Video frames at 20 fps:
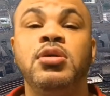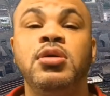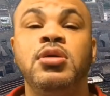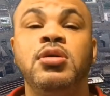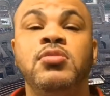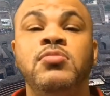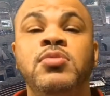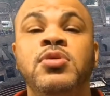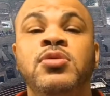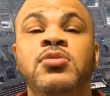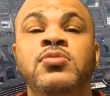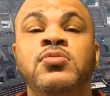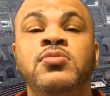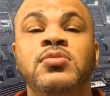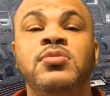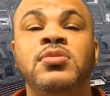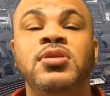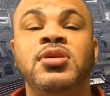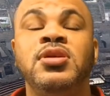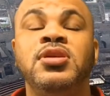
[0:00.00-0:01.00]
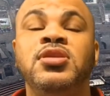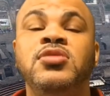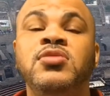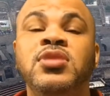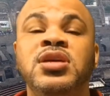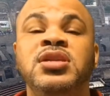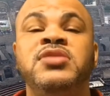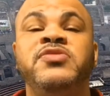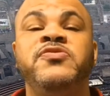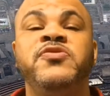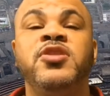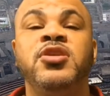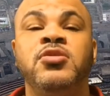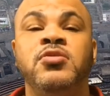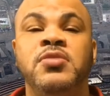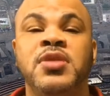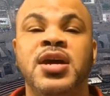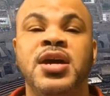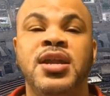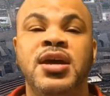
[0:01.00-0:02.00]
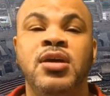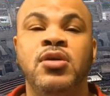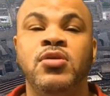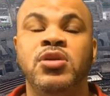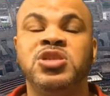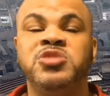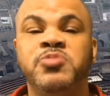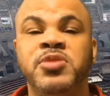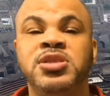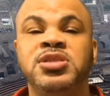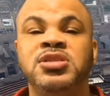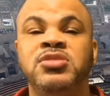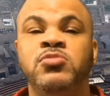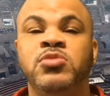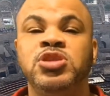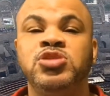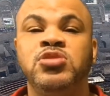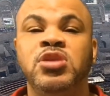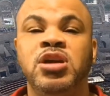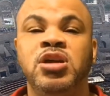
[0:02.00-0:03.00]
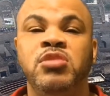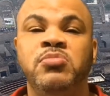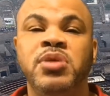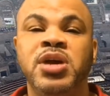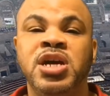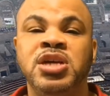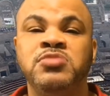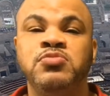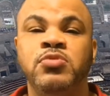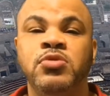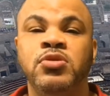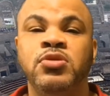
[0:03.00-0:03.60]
Well, you need to figure that out, especially once you have your passport.